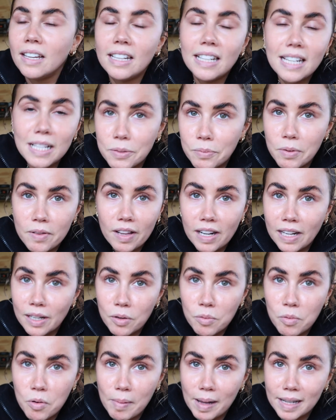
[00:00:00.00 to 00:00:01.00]
At least when we've had a
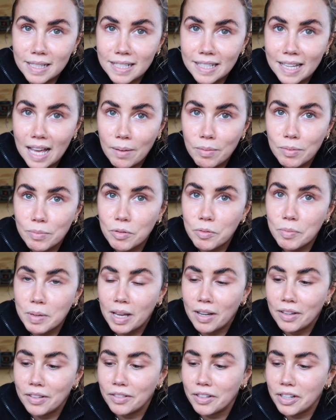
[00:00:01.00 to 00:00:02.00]
little walk back to the cabin, we'll
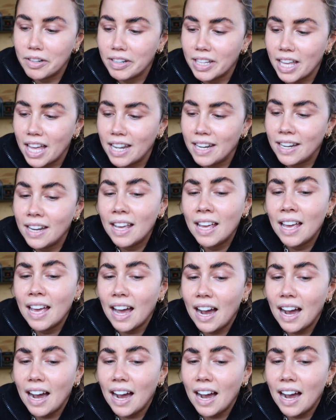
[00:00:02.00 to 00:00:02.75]
be hungrier again.